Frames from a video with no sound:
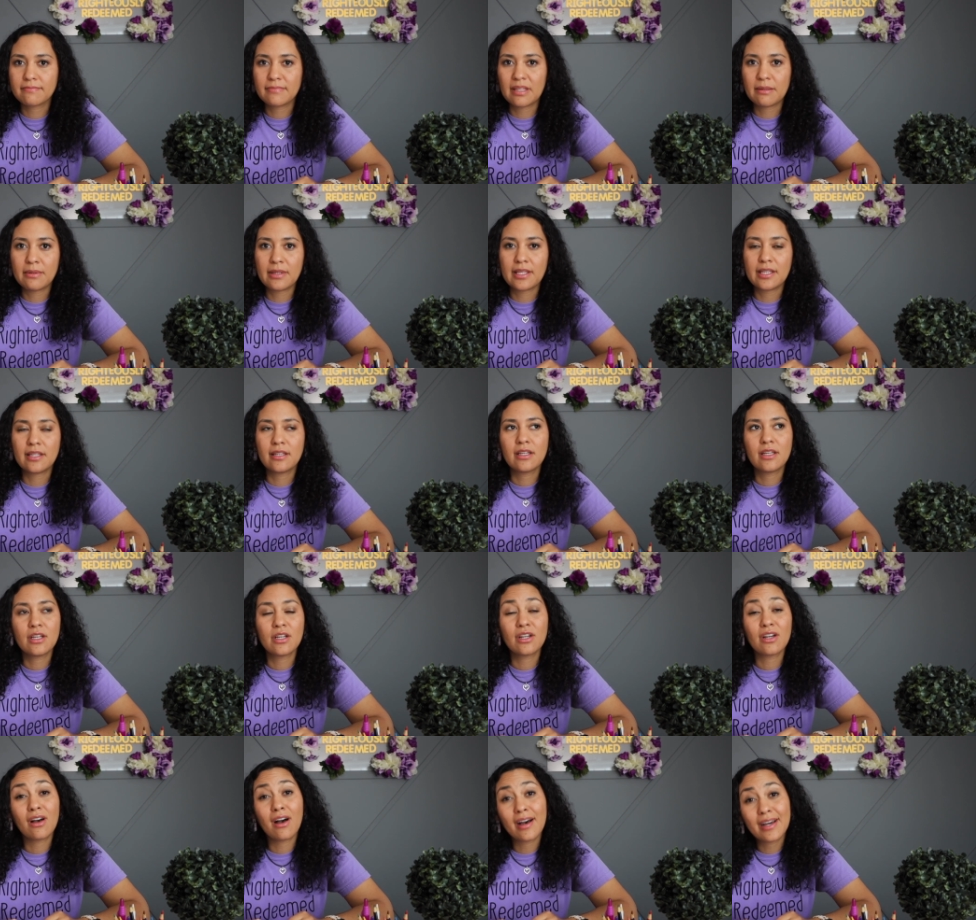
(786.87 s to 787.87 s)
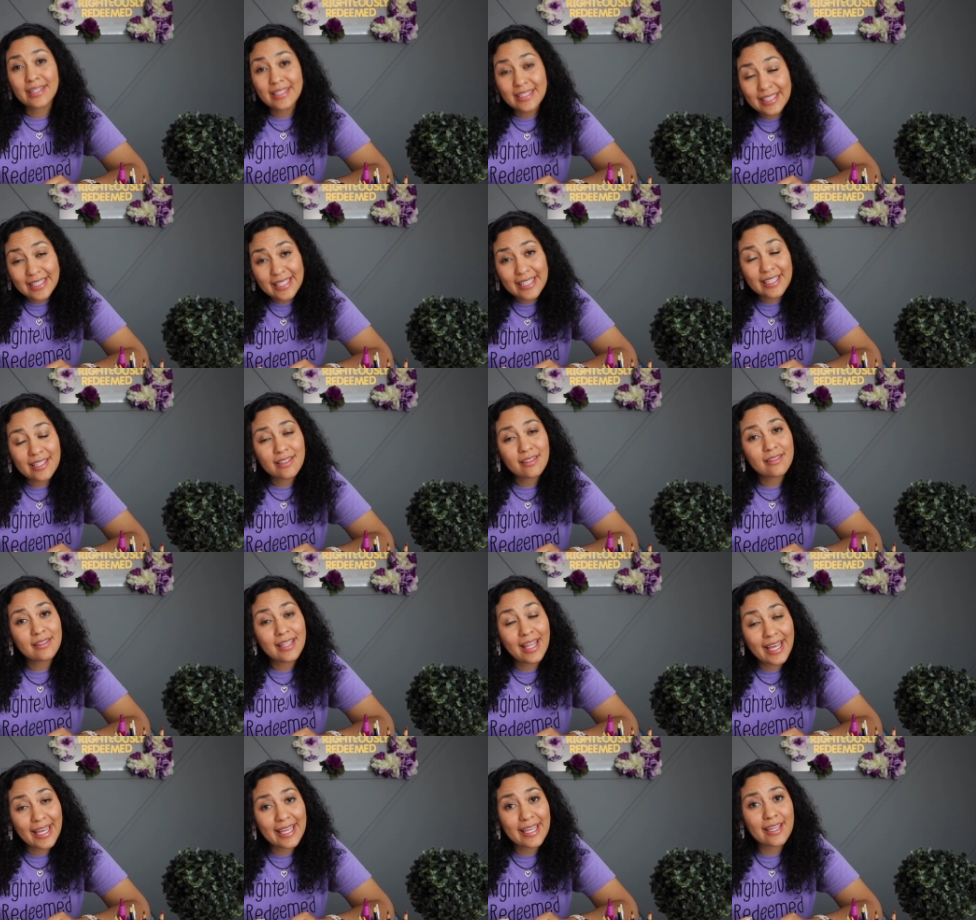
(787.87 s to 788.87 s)
maybe godly
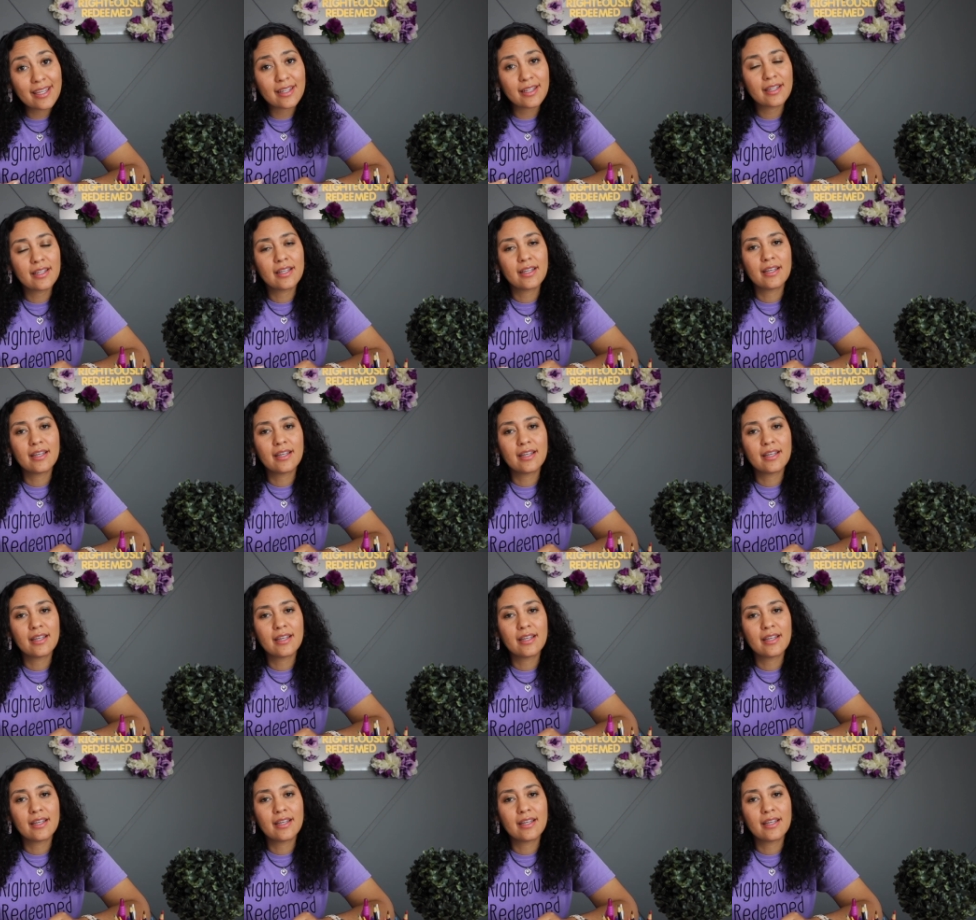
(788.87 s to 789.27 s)
like,